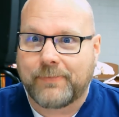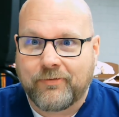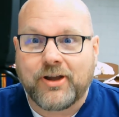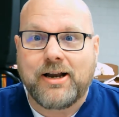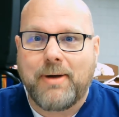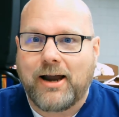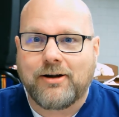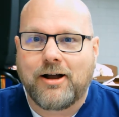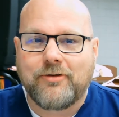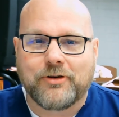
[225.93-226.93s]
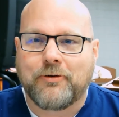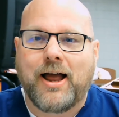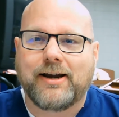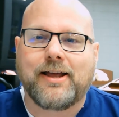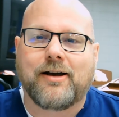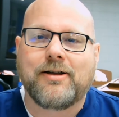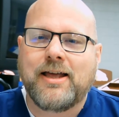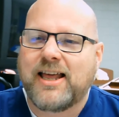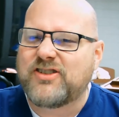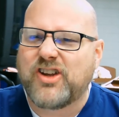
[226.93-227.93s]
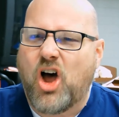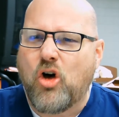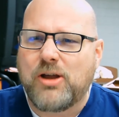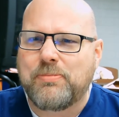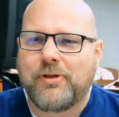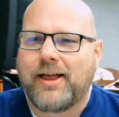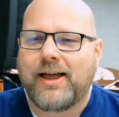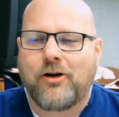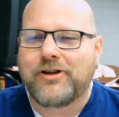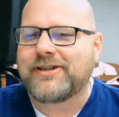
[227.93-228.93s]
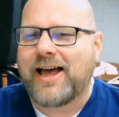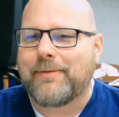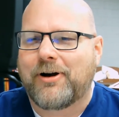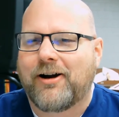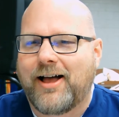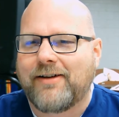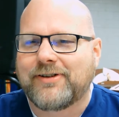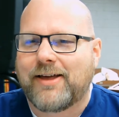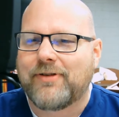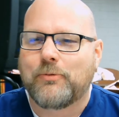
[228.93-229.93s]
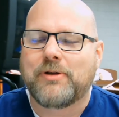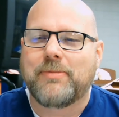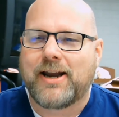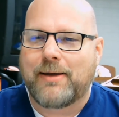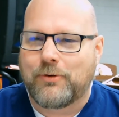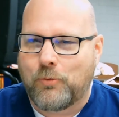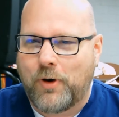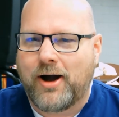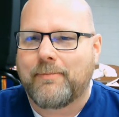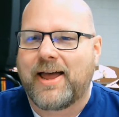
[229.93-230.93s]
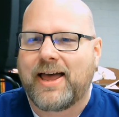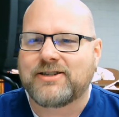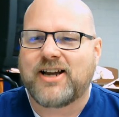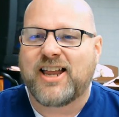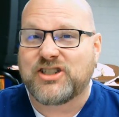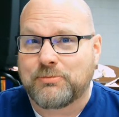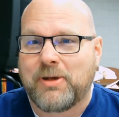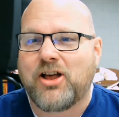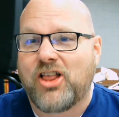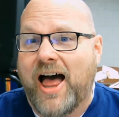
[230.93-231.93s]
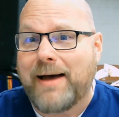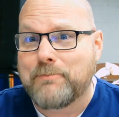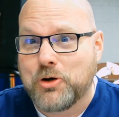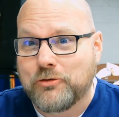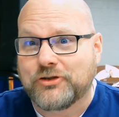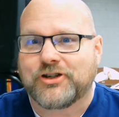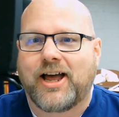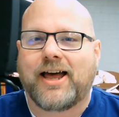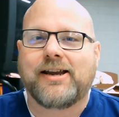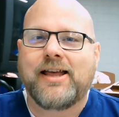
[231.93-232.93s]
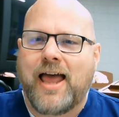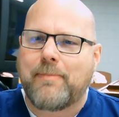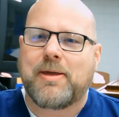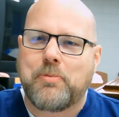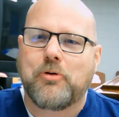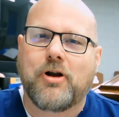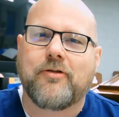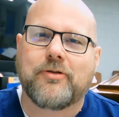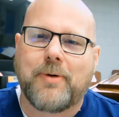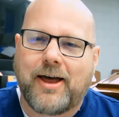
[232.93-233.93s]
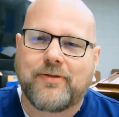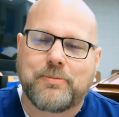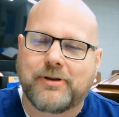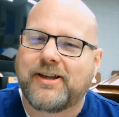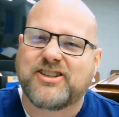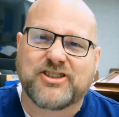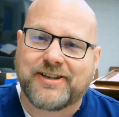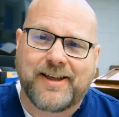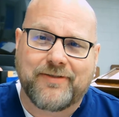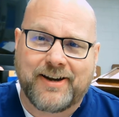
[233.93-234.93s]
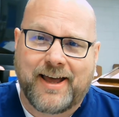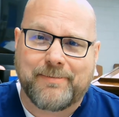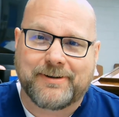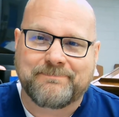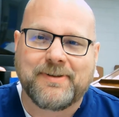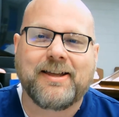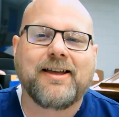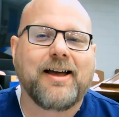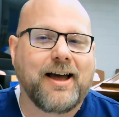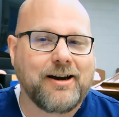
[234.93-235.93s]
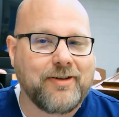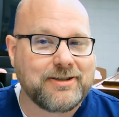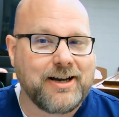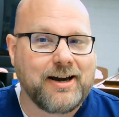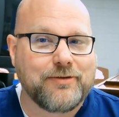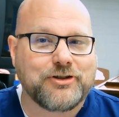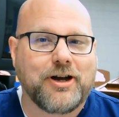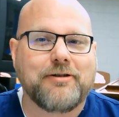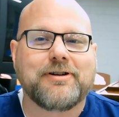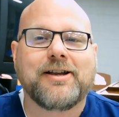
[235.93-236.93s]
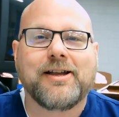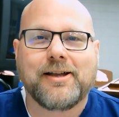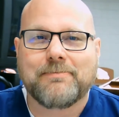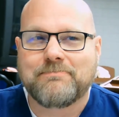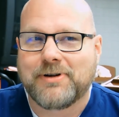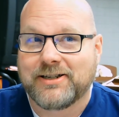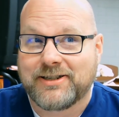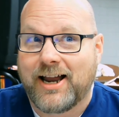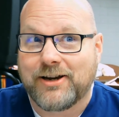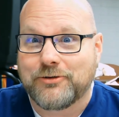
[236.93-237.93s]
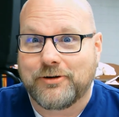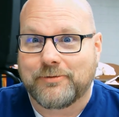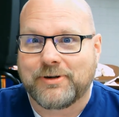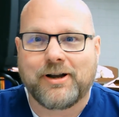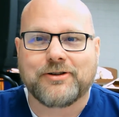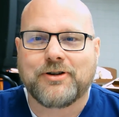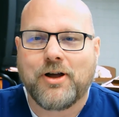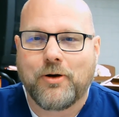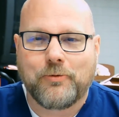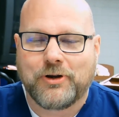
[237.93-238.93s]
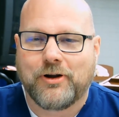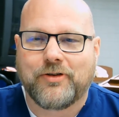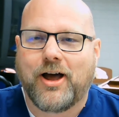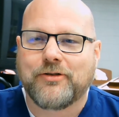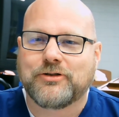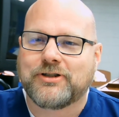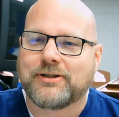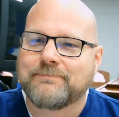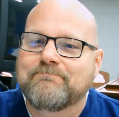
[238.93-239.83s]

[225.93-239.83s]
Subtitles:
think about COVID right now. It's the only time in our lifetime that we've been able to wear a mask and smell like moonshine and be pulled over by the police and nothing happened. I know that's kind of a joke, but it's kind of true because, you know, the officer says,